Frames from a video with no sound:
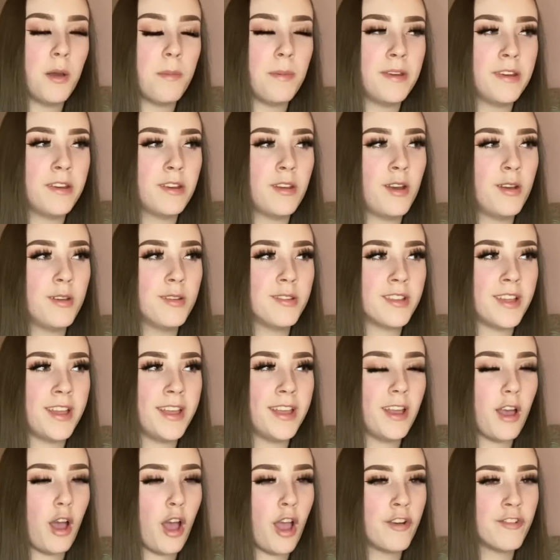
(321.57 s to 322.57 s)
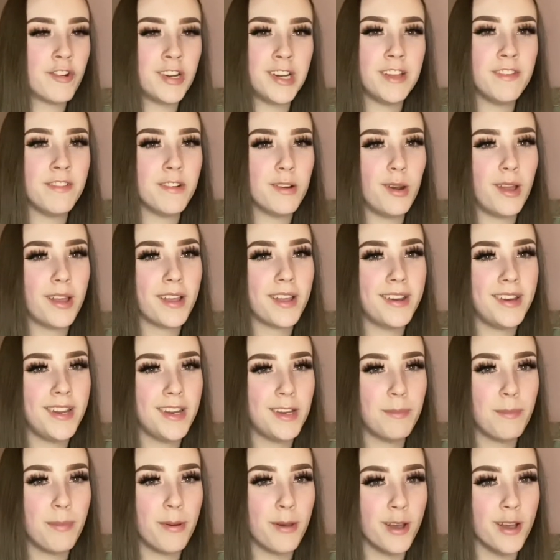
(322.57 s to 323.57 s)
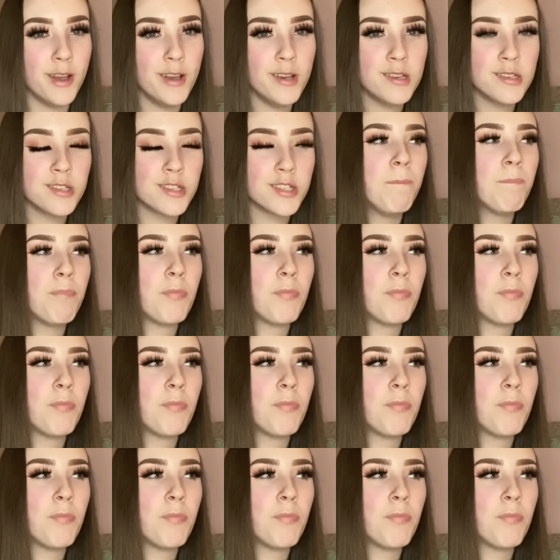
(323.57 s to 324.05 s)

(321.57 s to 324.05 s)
and I was like, I really feel like I need to push.